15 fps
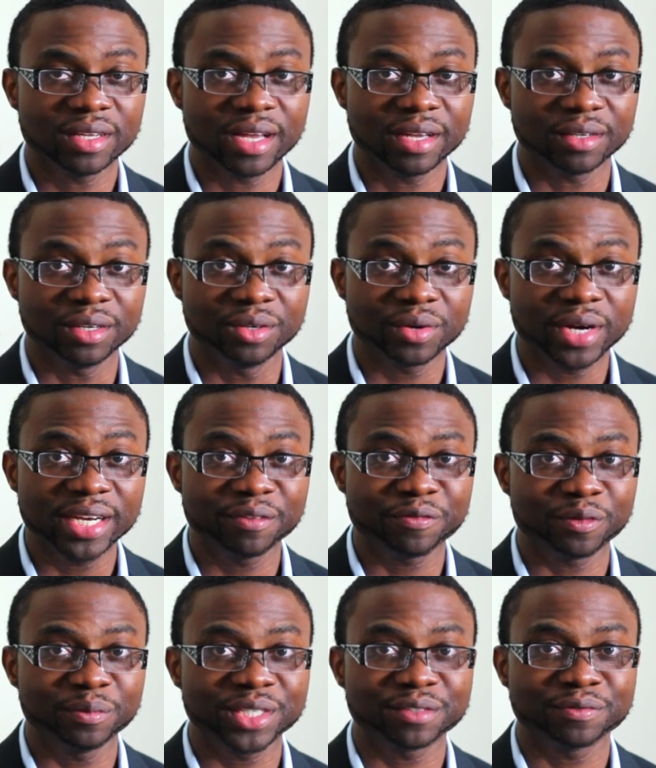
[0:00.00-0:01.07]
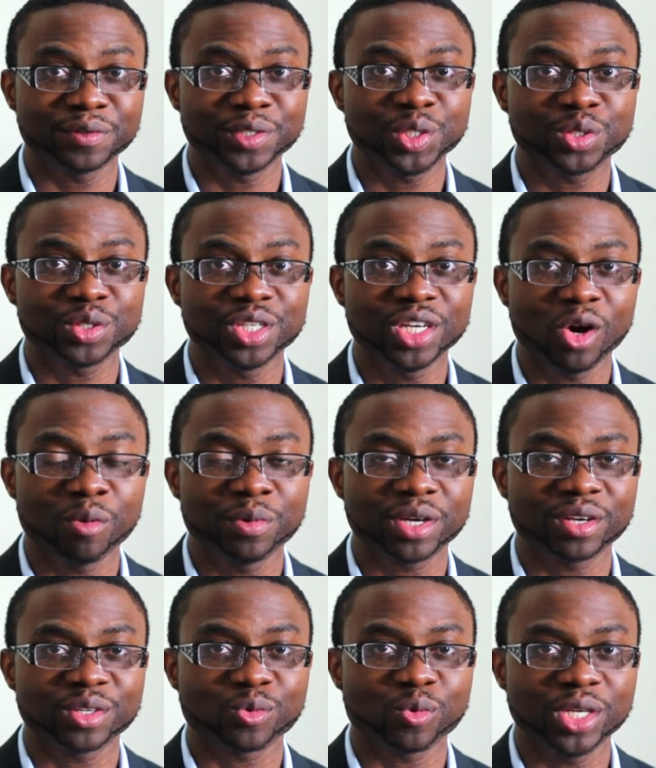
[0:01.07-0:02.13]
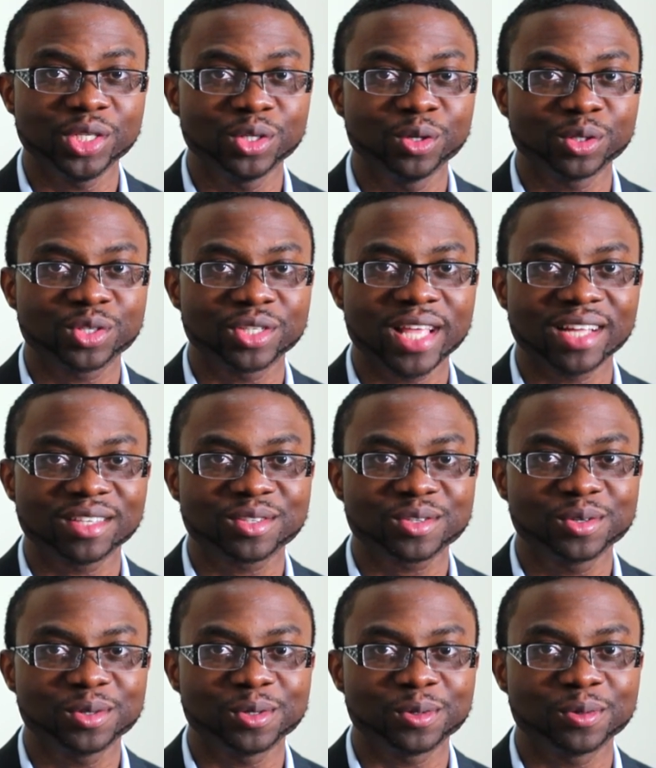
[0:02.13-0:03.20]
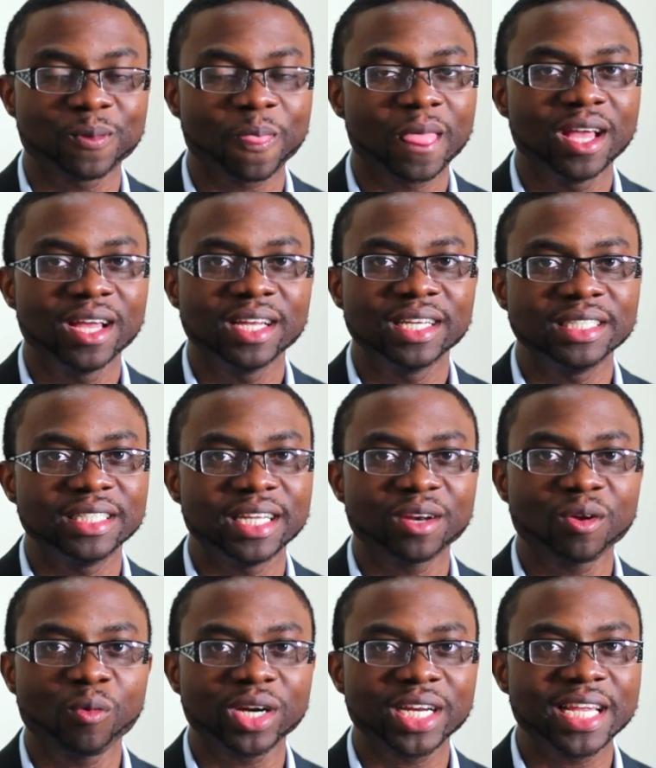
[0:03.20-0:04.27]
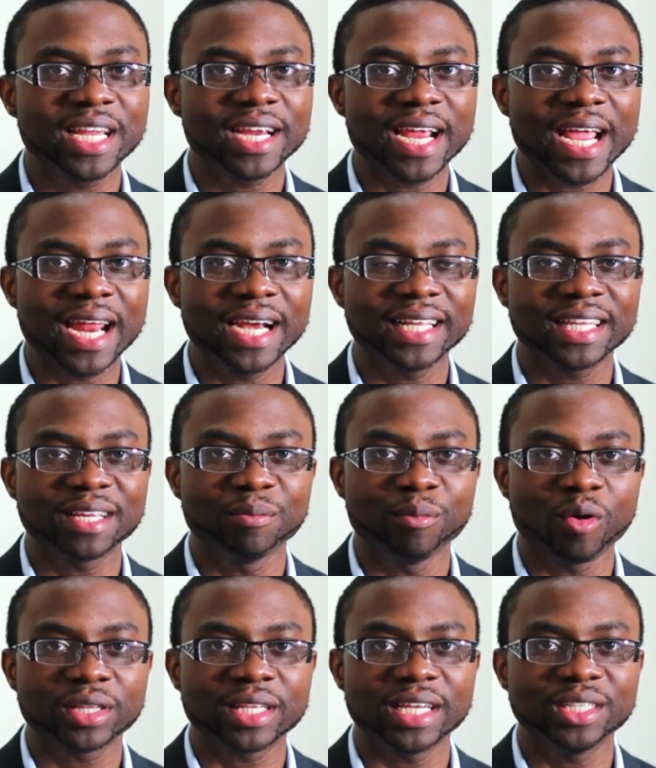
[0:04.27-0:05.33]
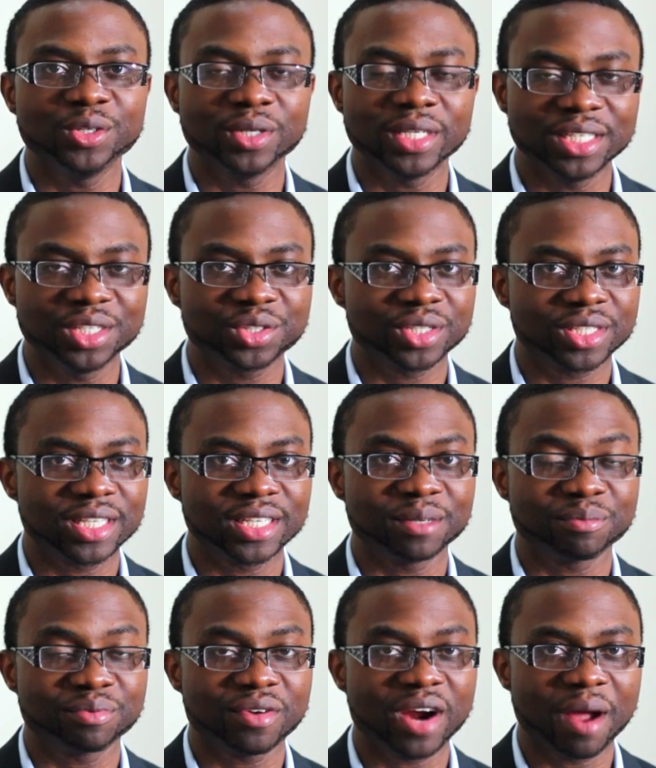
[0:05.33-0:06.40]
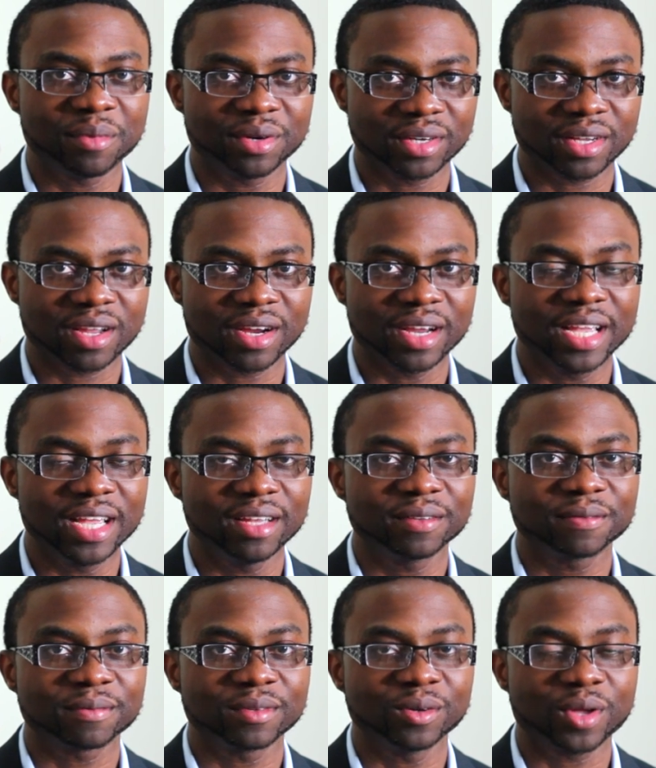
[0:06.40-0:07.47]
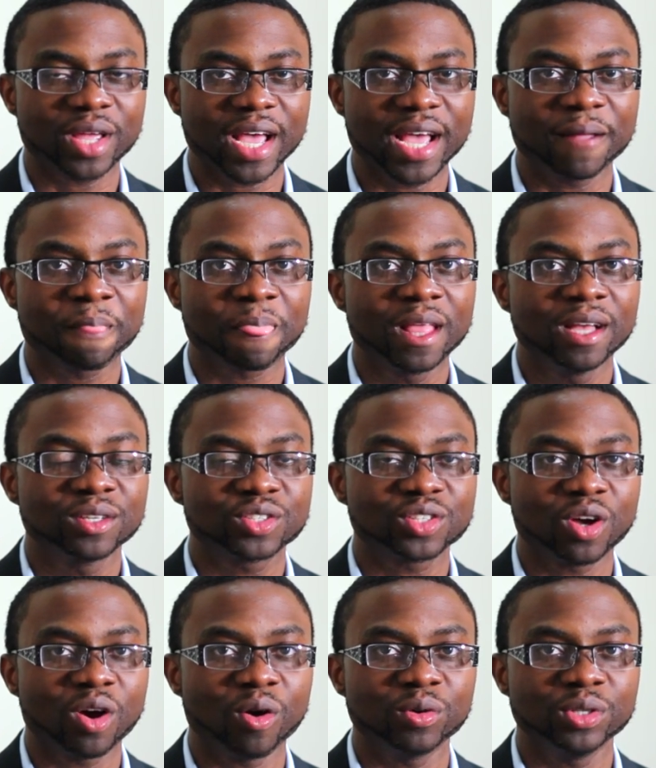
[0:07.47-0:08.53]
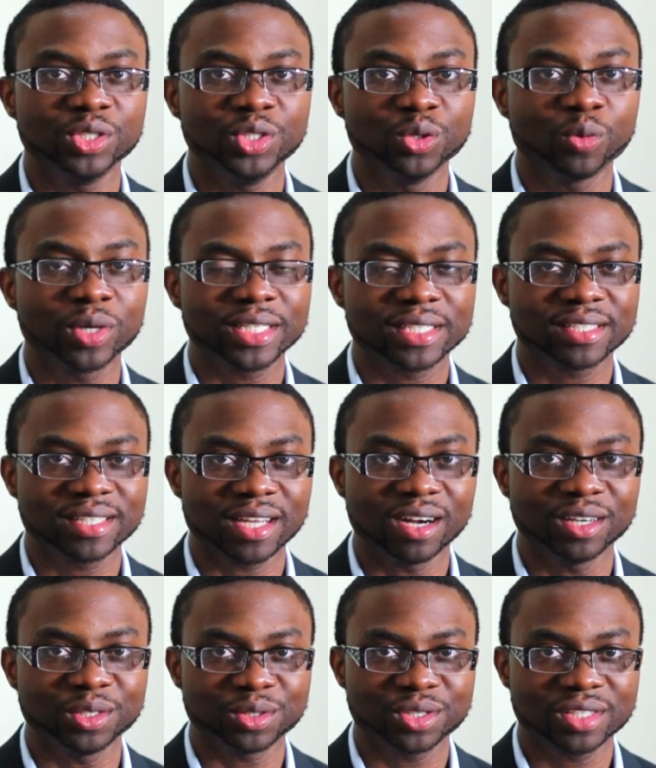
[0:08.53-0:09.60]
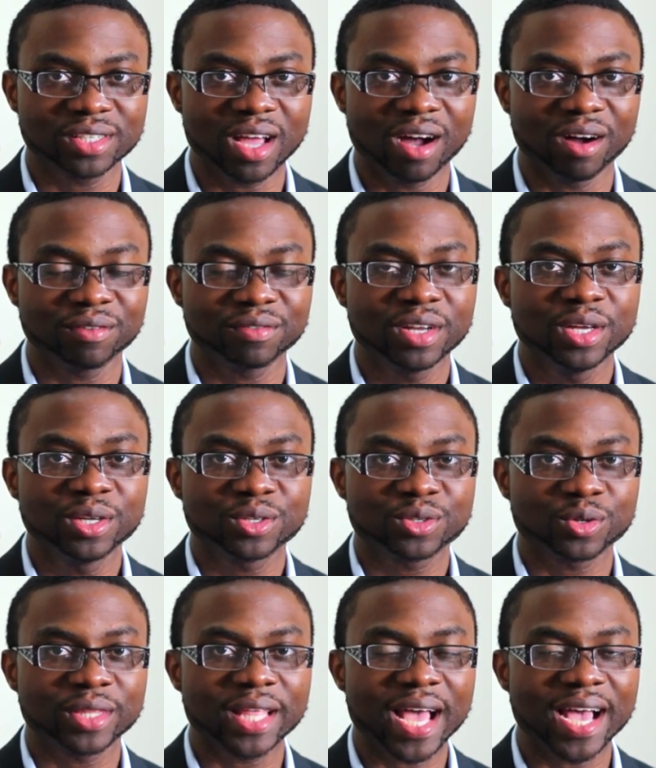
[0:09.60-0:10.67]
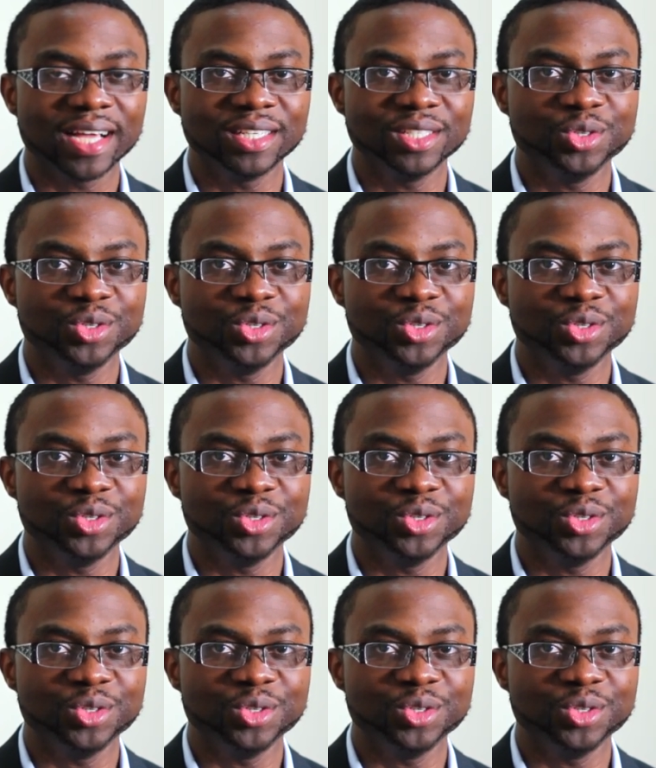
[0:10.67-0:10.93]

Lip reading: a great information for you to know, because when you go to that school, they don't want to hear anything more than you are interested in primary care, okay? So you want to sell yourself so that